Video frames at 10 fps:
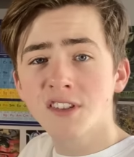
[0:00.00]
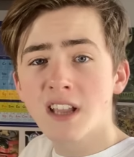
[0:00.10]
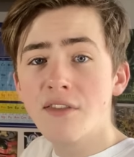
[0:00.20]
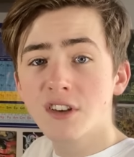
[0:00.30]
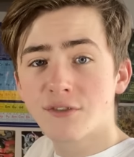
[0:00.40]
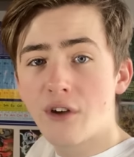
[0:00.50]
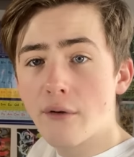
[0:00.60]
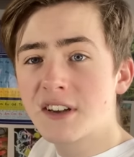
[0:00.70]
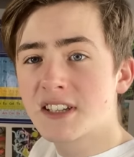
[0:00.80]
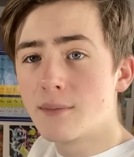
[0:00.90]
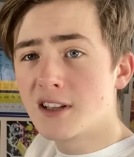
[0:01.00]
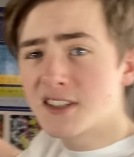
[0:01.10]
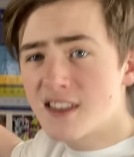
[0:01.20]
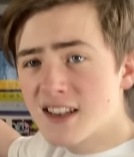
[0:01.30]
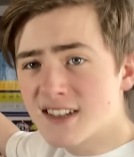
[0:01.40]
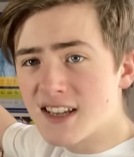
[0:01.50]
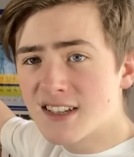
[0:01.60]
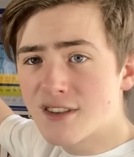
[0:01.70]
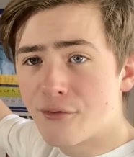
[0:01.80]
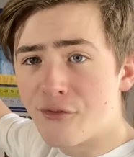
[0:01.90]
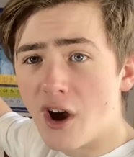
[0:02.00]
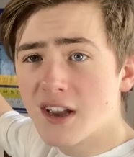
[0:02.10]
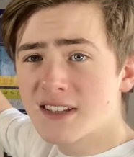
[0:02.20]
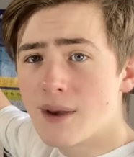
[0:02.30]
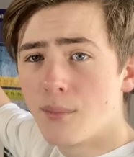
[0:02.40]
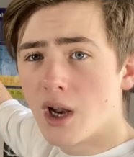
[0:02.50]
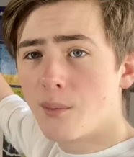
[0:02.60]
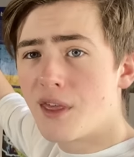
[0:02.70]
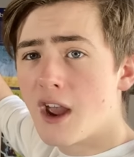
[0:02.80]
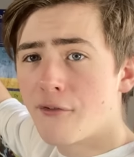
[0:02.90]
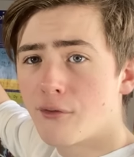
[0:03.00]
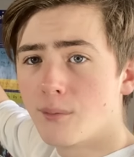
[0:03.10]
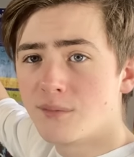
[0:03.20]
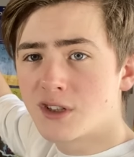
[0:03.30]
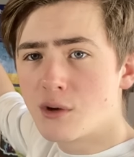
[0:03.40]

One set that's very similar to this is the Fire Temple up there from